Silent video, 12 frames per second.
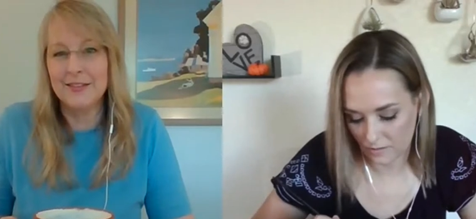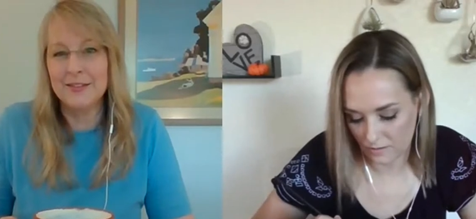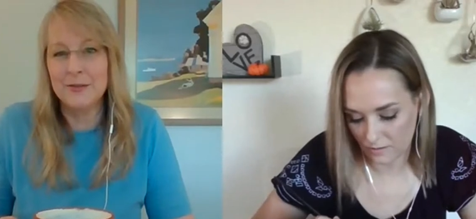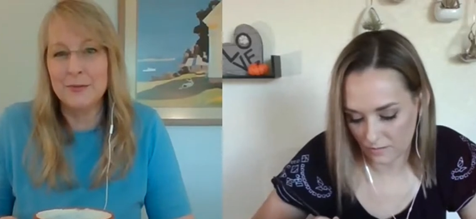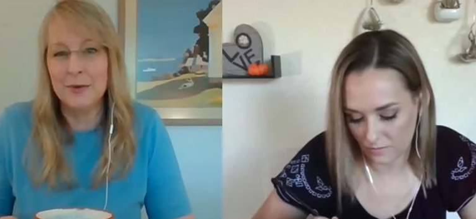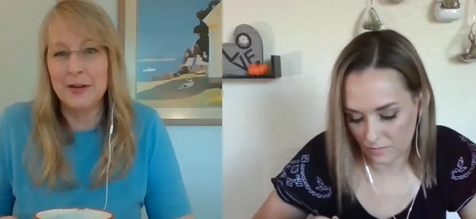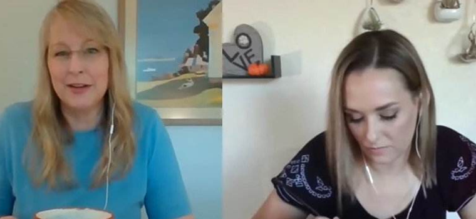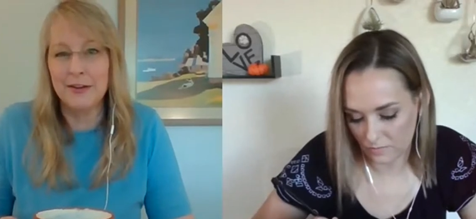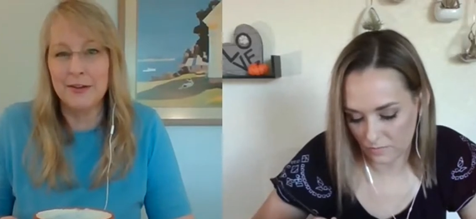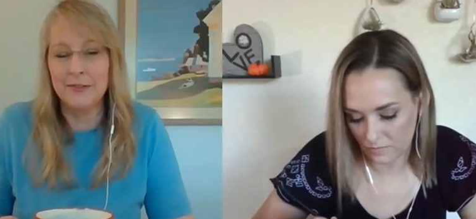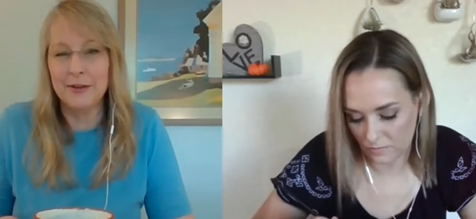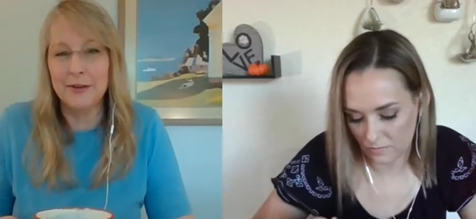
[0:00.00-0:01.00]
Speaker 1: so you
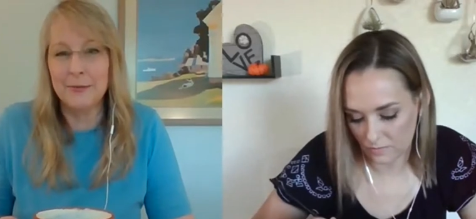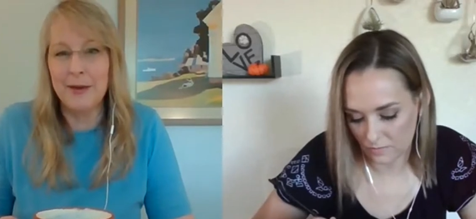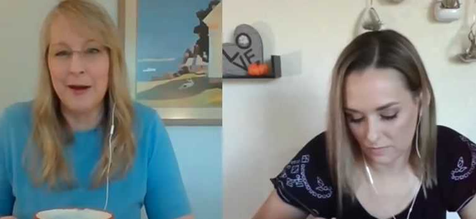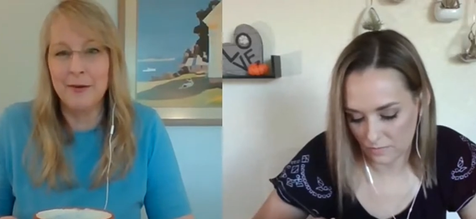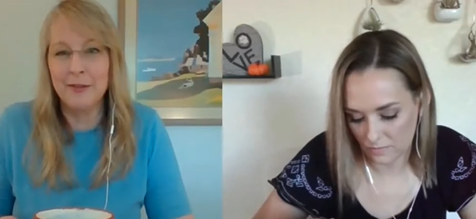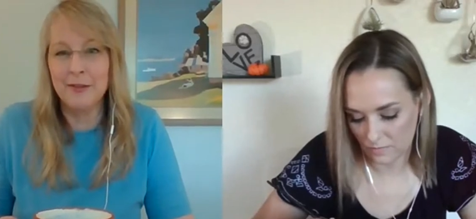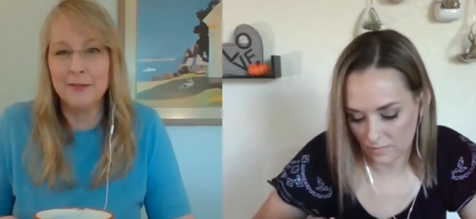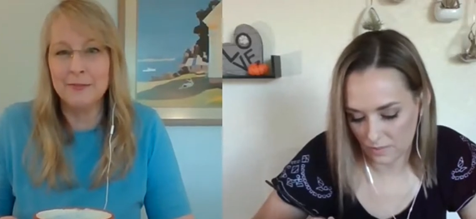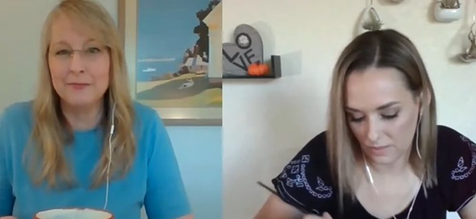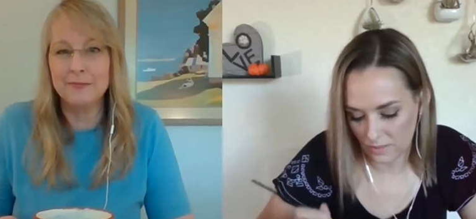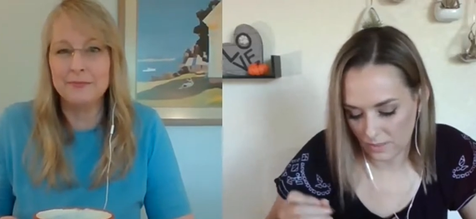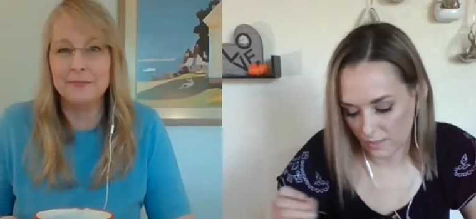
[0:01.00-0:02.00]
working on her little mouth?
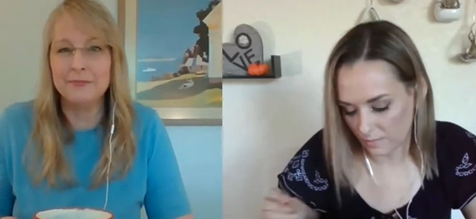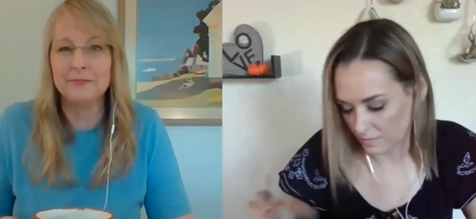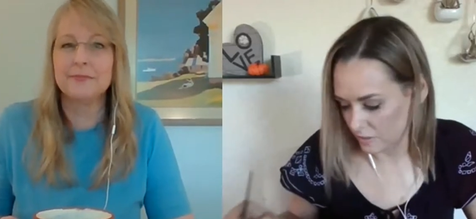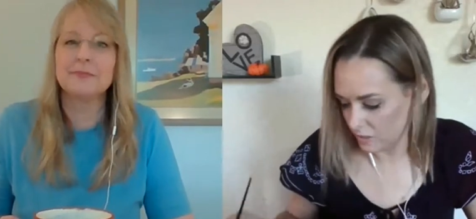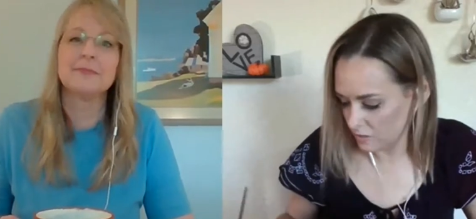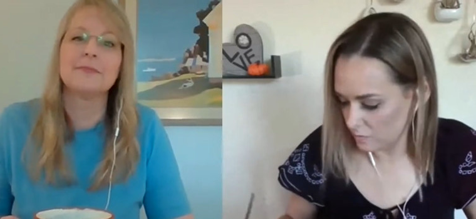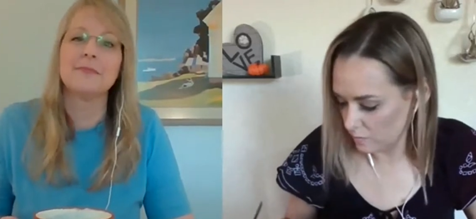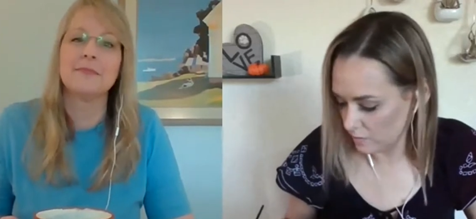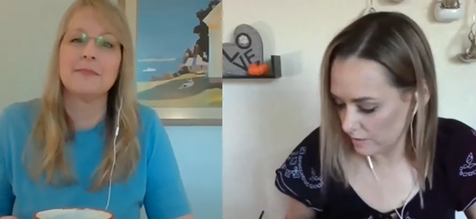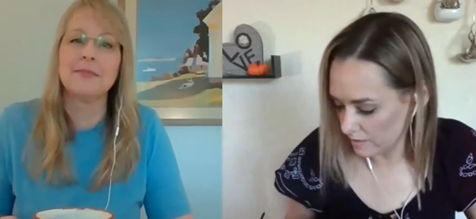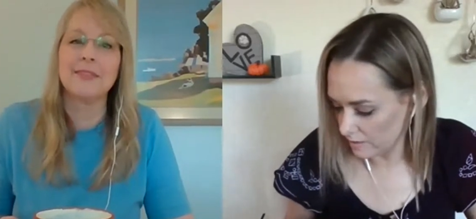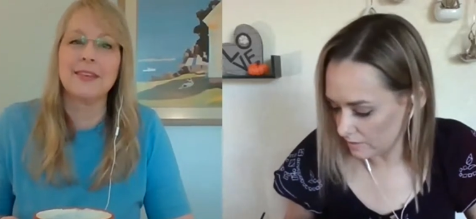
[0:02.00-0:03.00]

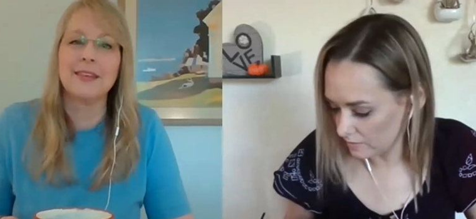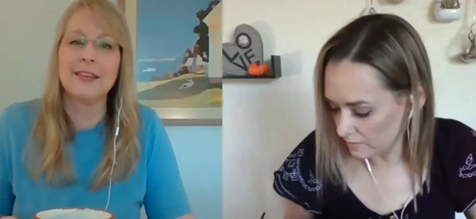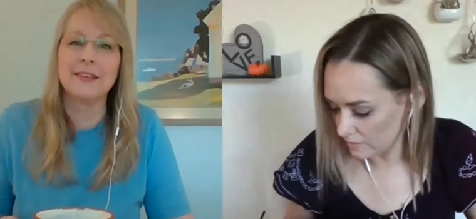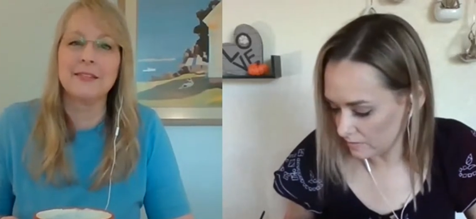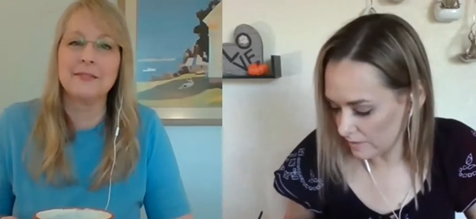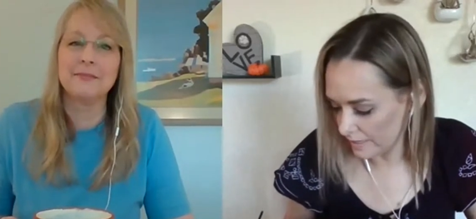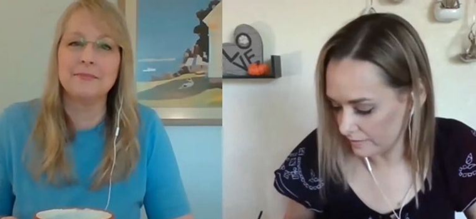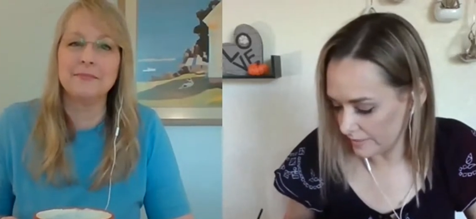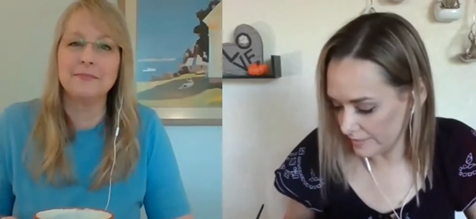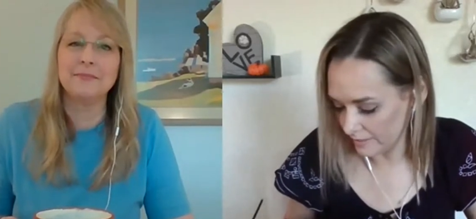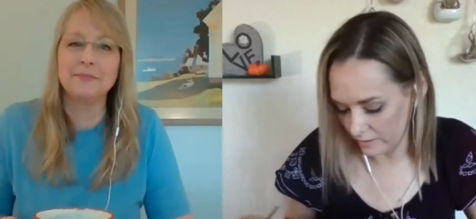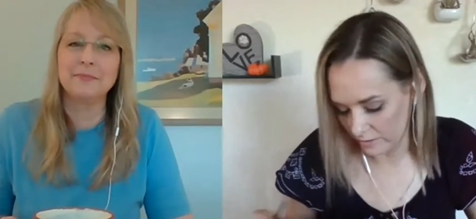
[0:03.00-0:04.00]
Speaker 2: Just working on her little
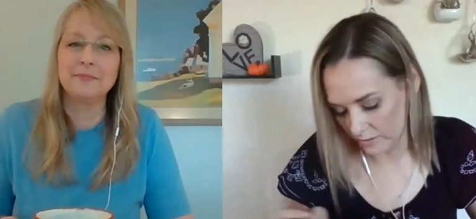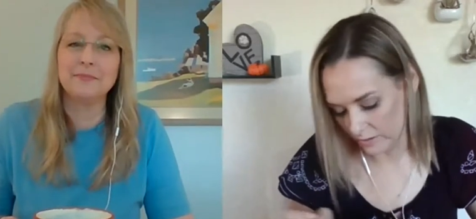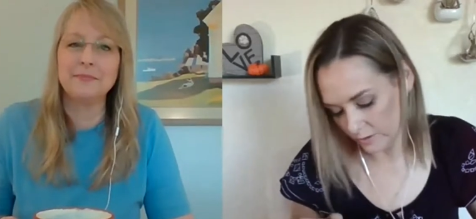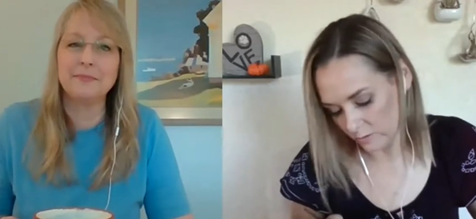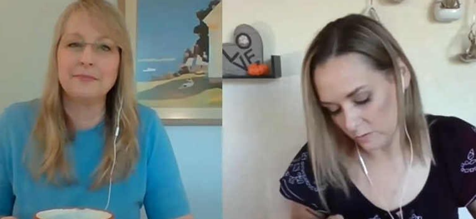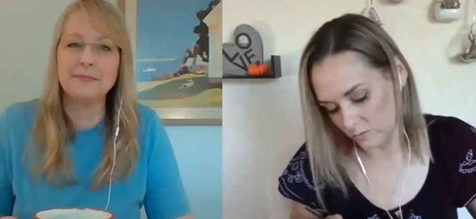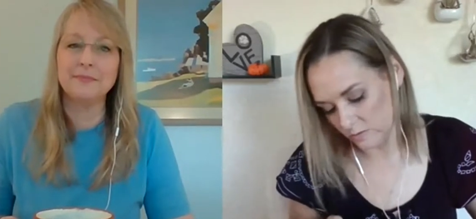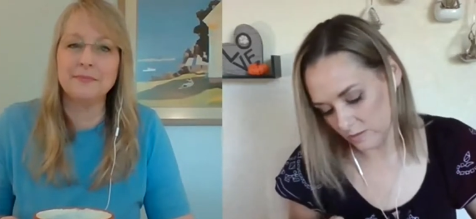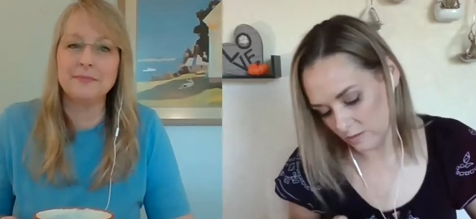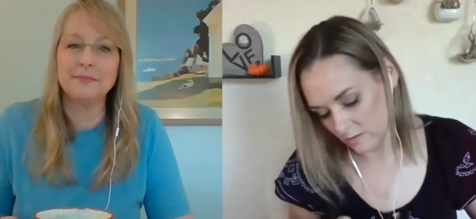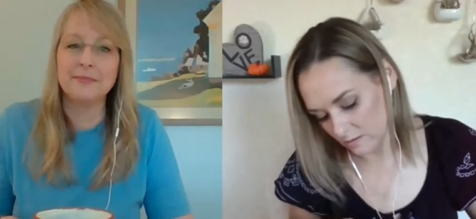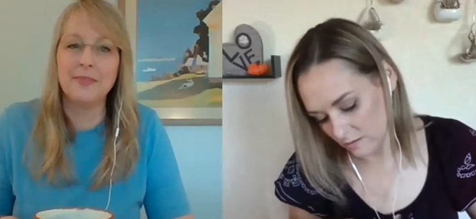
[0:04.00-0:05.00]
highlight on her
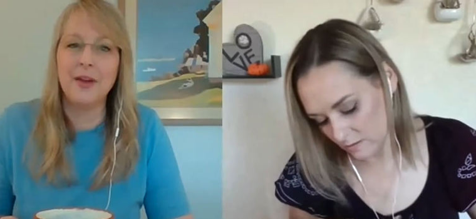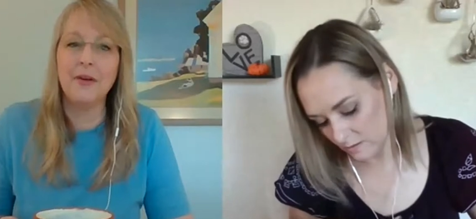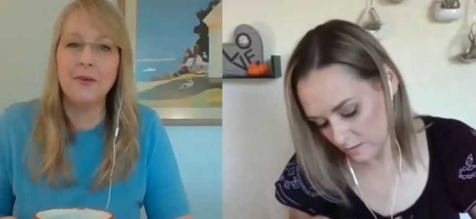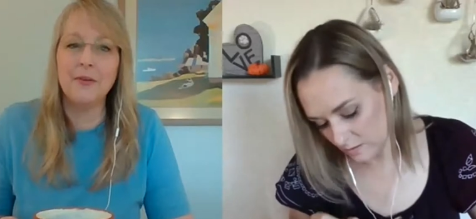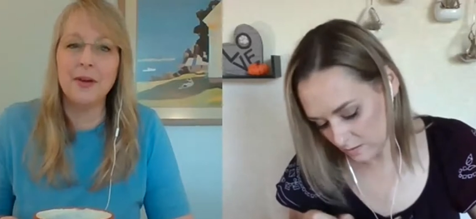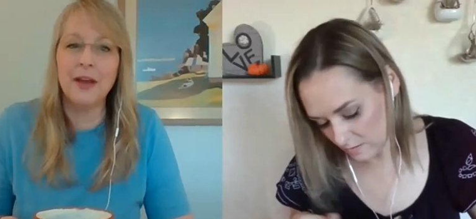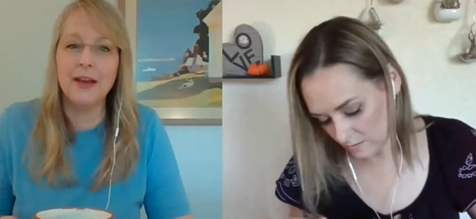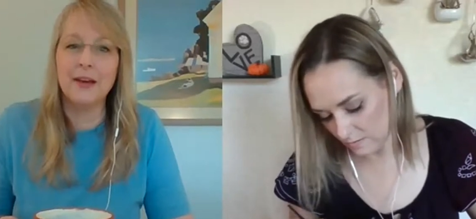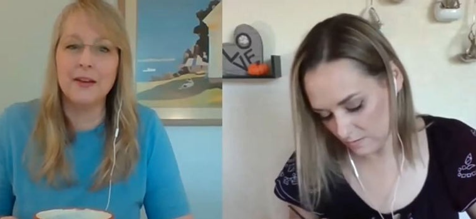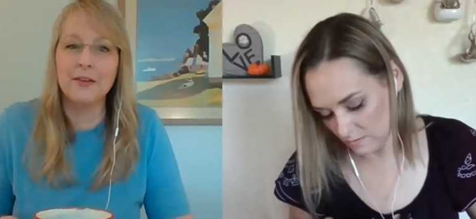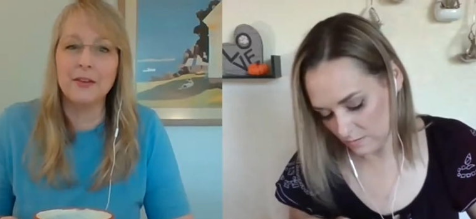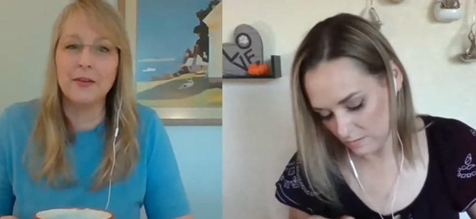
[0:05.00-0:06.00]
nose. Oh,
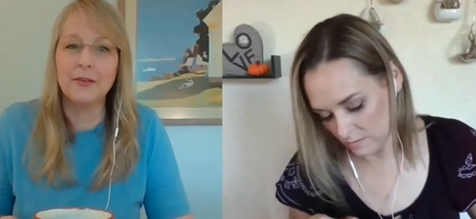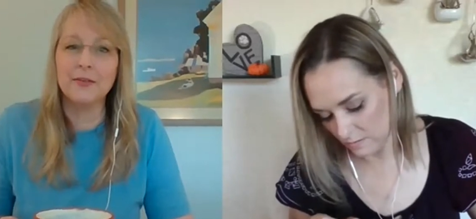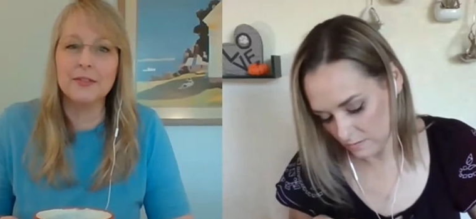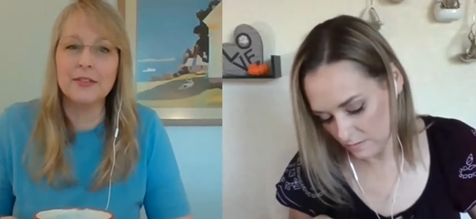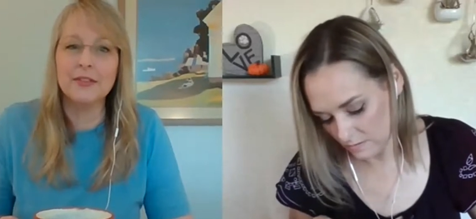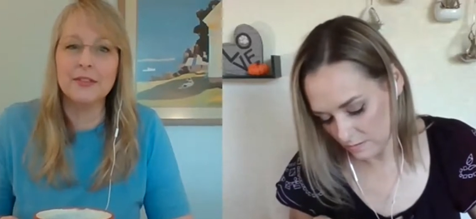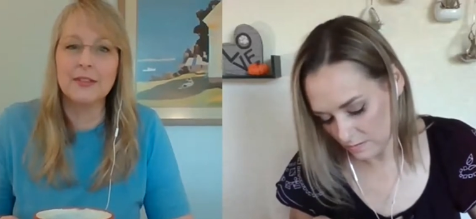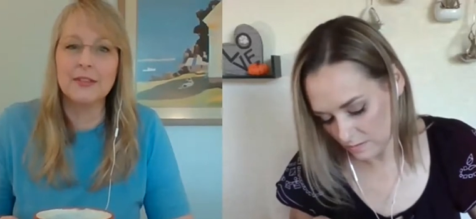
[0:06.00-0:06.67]
okay, on her nose.